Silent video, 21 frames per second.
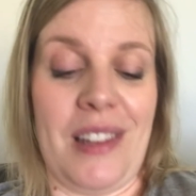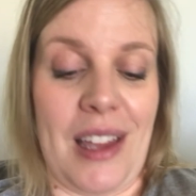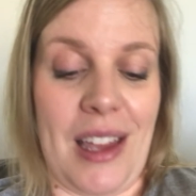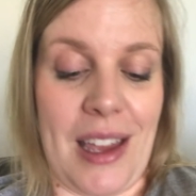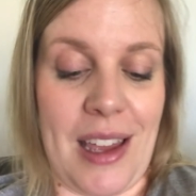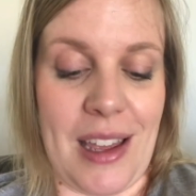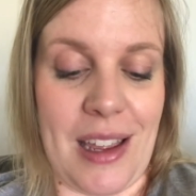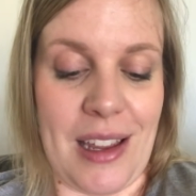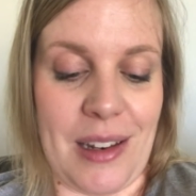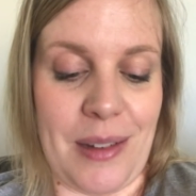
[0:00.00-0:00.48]

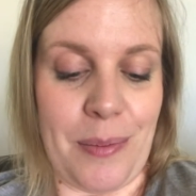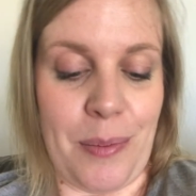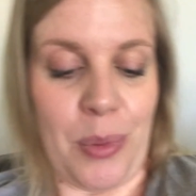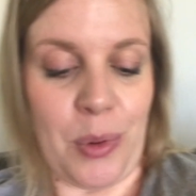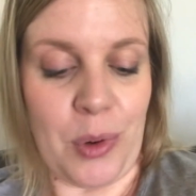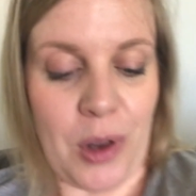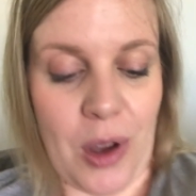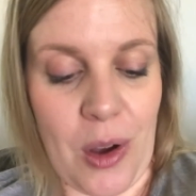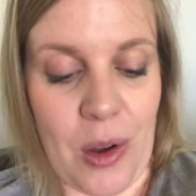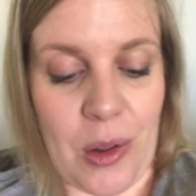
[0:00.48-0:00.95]
and
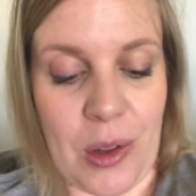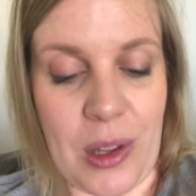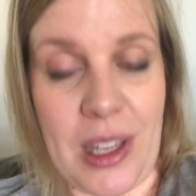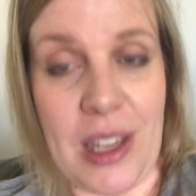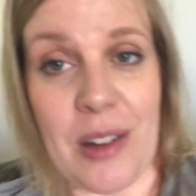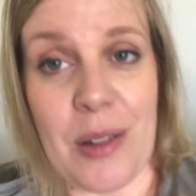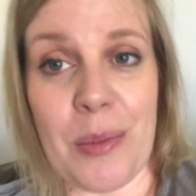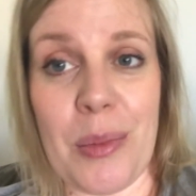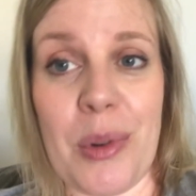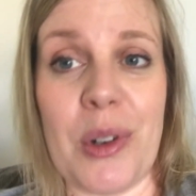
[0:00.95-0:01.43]
put a hole
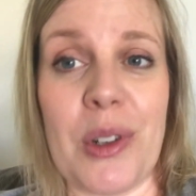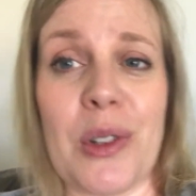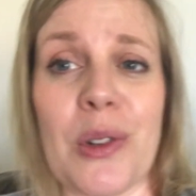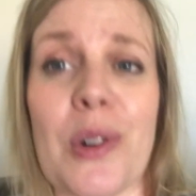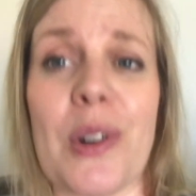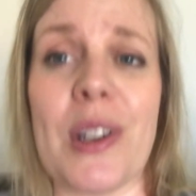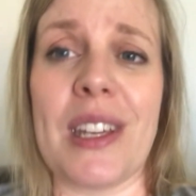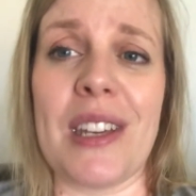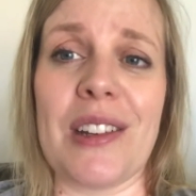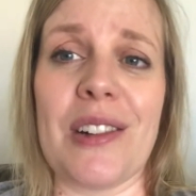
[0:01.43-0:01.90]
here and put a
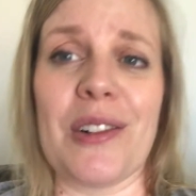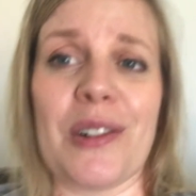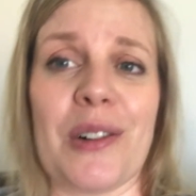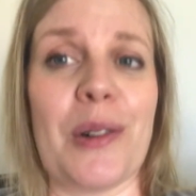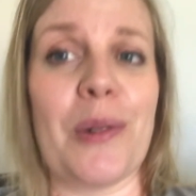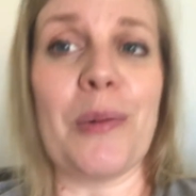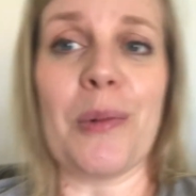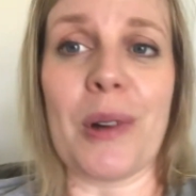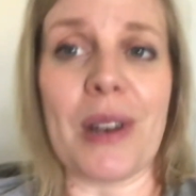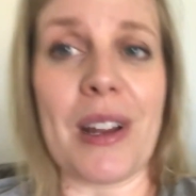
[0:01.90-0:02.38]
door here or
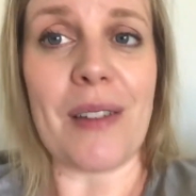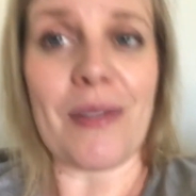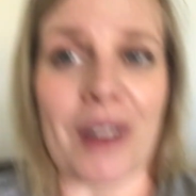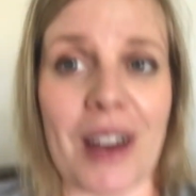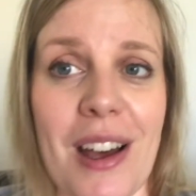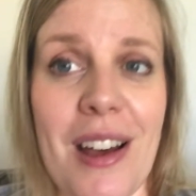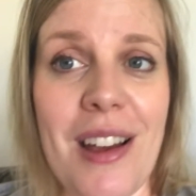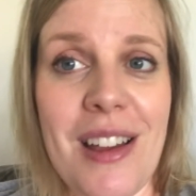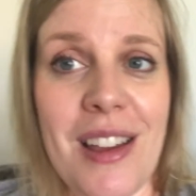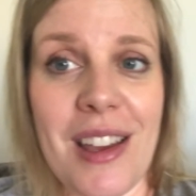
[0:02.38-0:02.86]

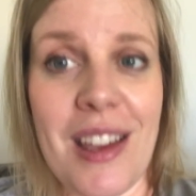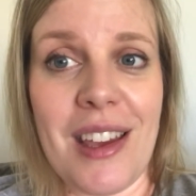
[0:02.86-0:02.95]
whatever,